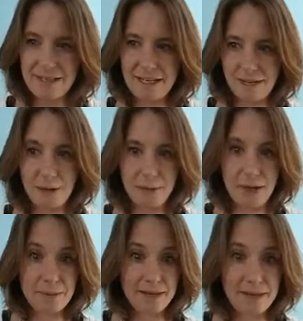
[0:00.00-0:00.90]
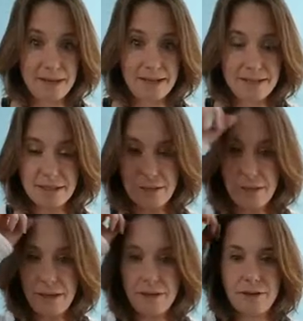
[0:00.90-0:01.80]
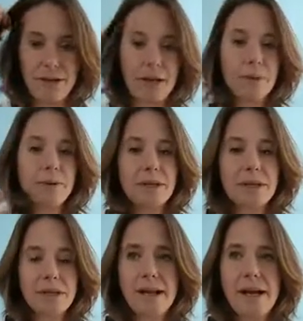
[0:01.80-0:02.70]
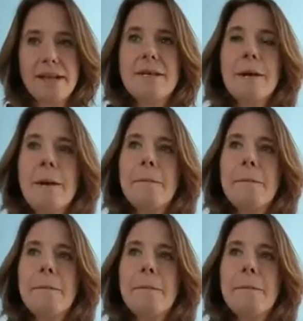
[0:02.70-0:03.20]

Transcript: take homeopathy classes with, her and I are both in the class,